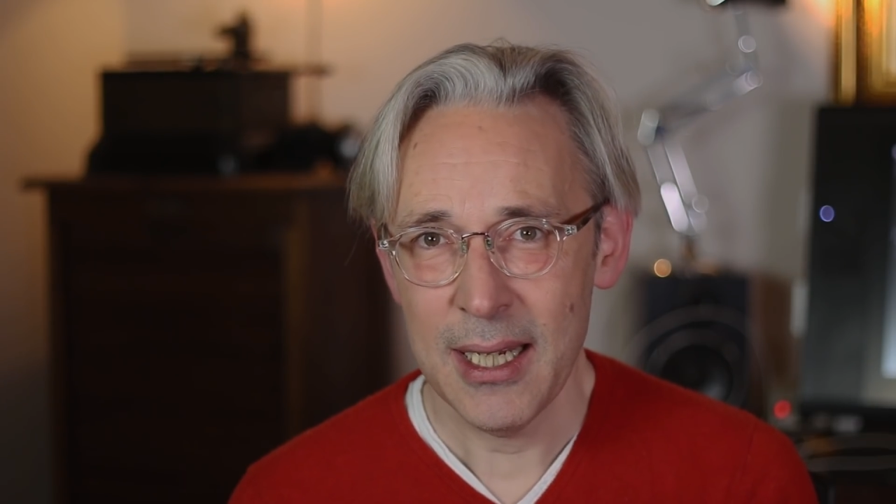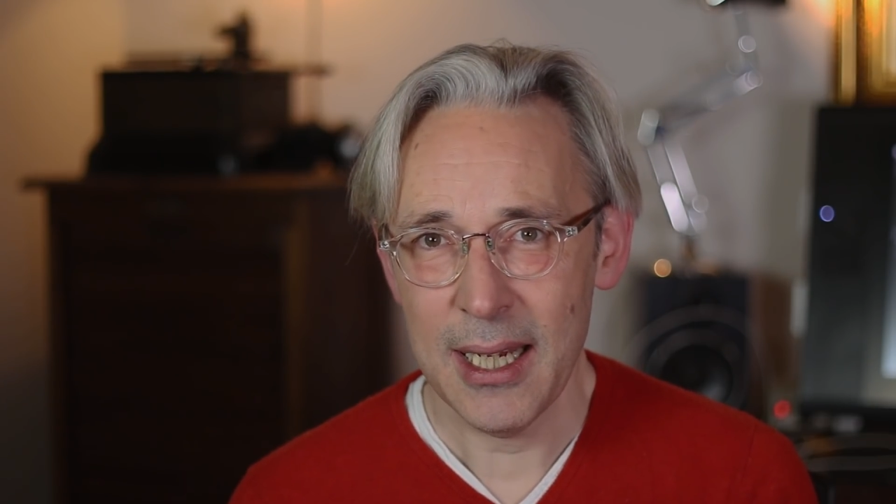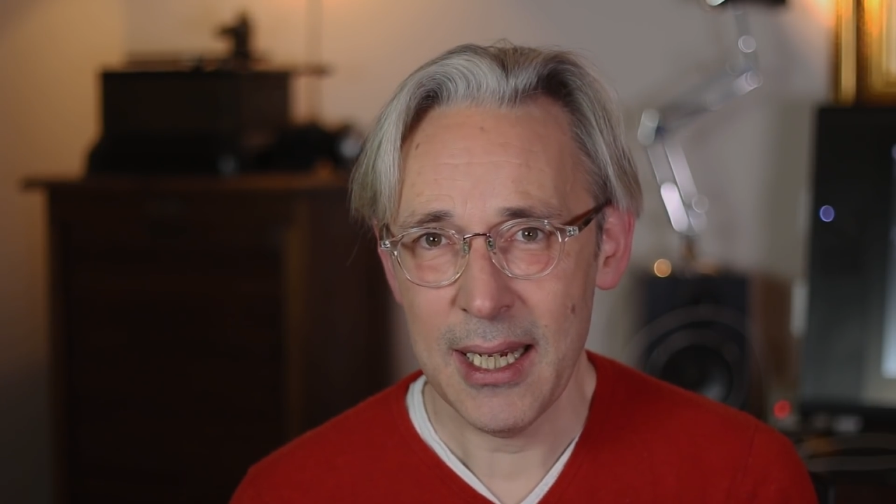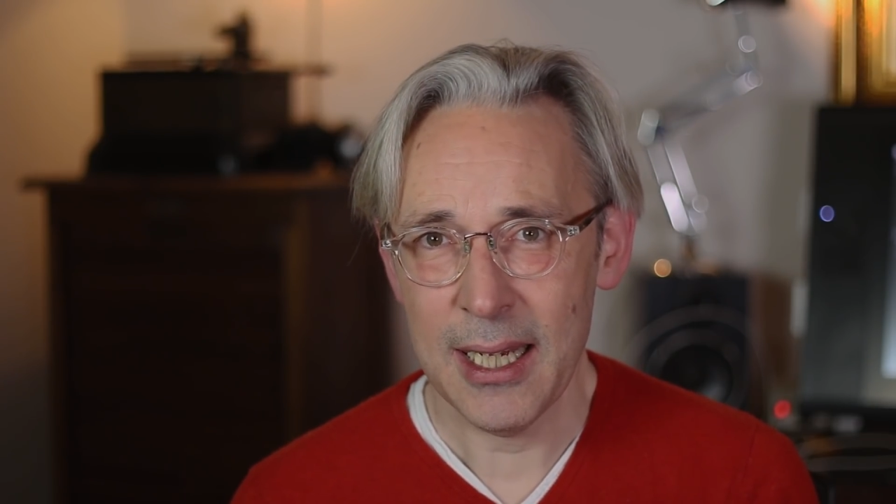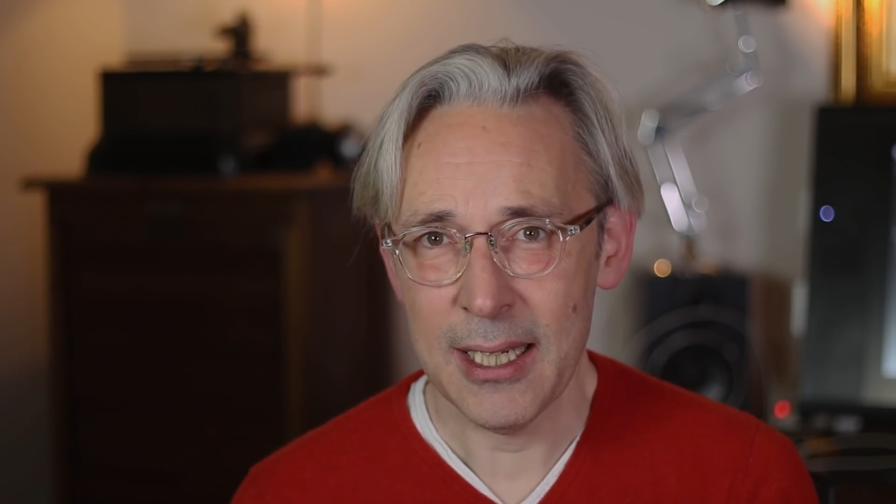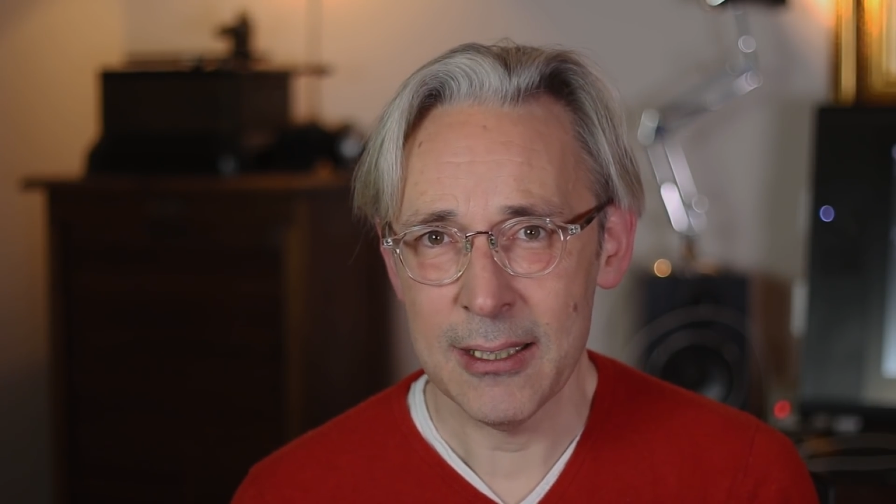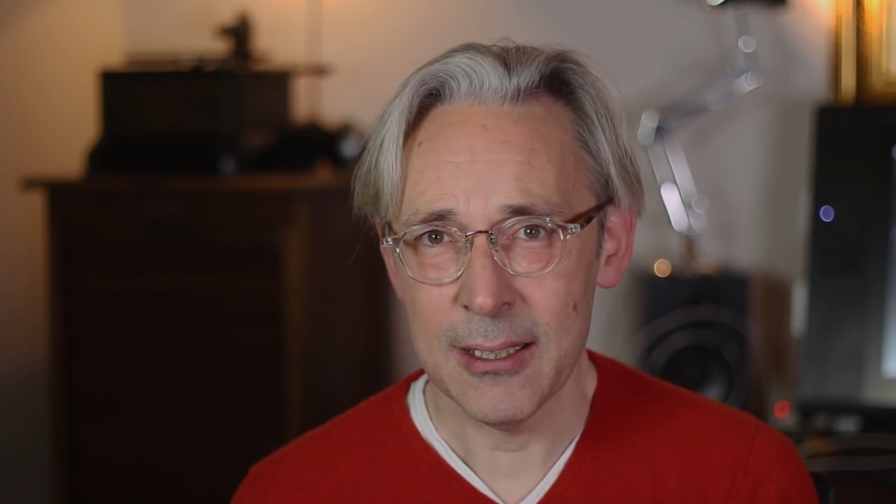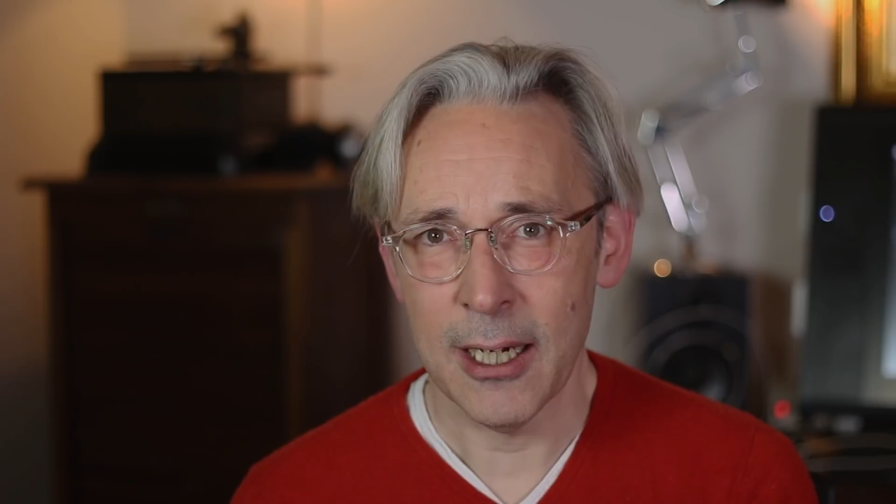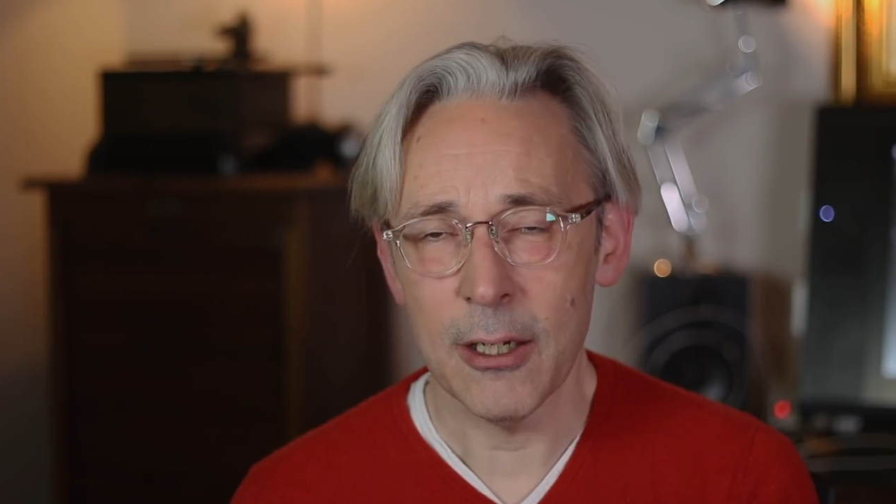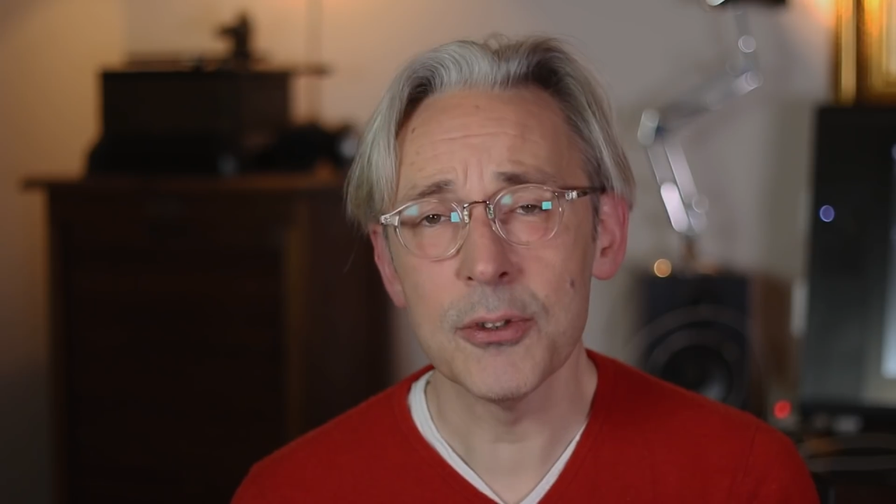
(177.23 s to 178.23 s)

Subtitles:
And I